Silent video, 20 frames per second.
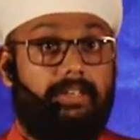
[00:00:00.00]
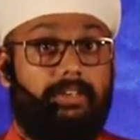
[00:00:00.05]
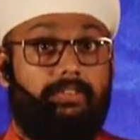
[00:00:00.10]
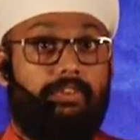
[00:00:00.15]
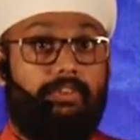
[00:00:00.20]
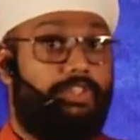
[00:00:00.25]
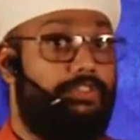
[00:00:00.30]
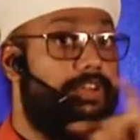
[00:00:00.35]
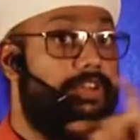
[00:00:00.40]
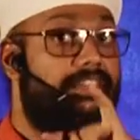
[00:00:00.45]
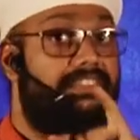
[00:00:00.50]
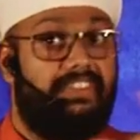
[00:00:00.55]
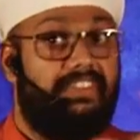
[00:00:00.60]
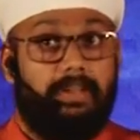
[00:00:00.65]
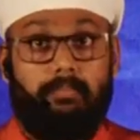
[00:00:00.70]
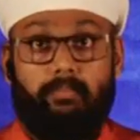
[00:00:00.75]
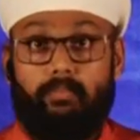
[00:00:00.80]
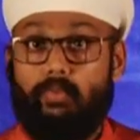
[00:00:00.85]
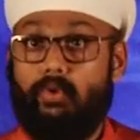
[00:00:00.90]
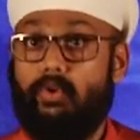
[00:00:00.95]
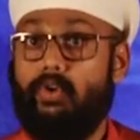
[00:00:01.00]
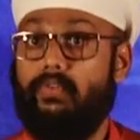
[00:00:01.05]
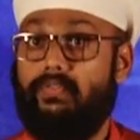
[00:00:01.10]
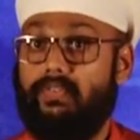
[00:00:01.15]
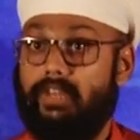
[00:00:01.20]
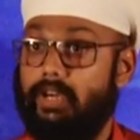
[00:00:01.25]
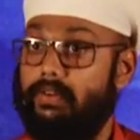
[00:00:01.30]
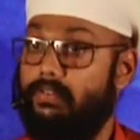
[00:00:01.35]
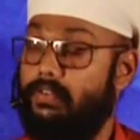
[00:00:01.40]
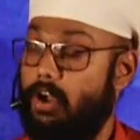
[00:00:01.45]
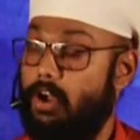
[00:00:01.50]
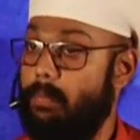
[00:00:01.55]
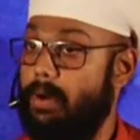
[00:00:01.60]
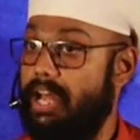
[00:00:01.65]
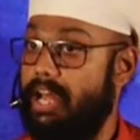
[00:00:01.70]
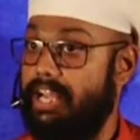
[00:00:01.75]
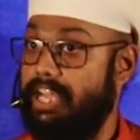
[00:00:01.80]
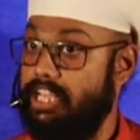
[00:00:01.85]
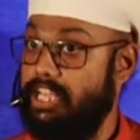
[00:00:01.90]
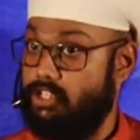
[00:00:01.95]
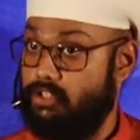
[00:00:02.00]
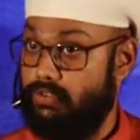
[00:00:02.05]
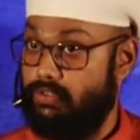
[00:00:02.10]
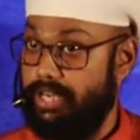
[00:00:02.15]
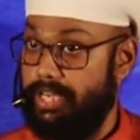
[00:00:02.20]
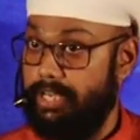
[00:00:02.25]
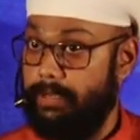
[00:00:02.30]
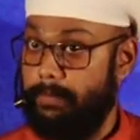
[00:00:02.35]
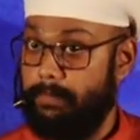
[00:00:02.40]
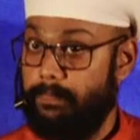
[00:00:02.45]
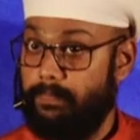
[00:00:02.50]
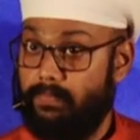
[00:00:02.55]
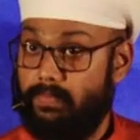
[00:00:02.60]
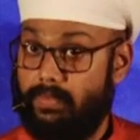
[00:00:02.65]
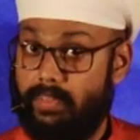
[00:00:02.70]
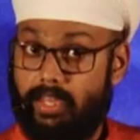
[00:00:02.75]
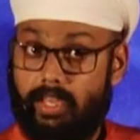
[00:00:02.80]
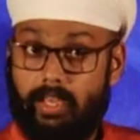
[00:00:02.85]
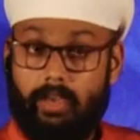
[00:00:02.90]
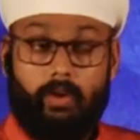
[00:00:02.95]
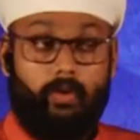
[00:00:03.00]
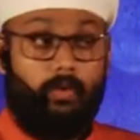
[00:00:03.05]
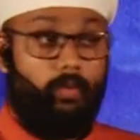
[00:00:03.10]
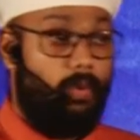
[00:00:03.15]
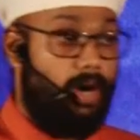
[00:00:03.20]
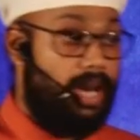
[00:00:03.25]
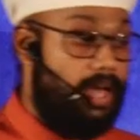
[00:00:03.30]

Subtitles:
which we have removed from our history. What